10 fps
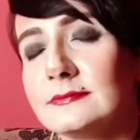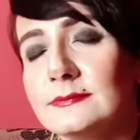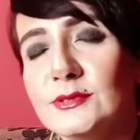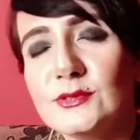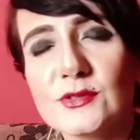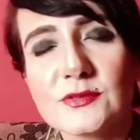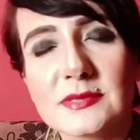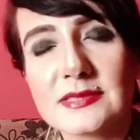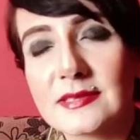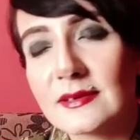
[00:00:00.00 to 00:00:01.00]
Pluto is
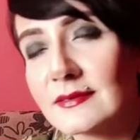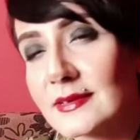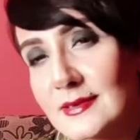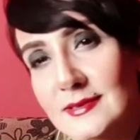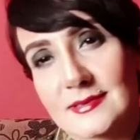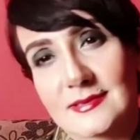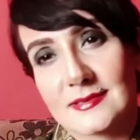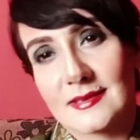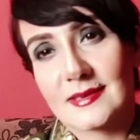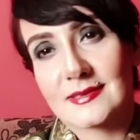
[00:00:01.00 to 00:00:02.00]

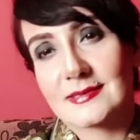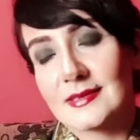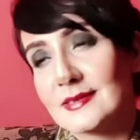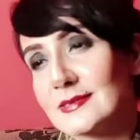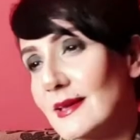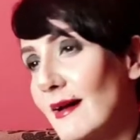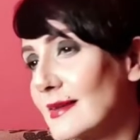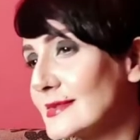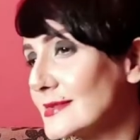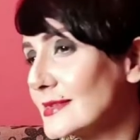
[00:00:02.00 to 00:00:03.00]
mysterious. It's
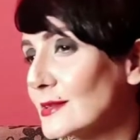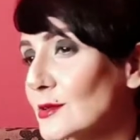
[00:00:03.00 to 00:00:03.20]
icy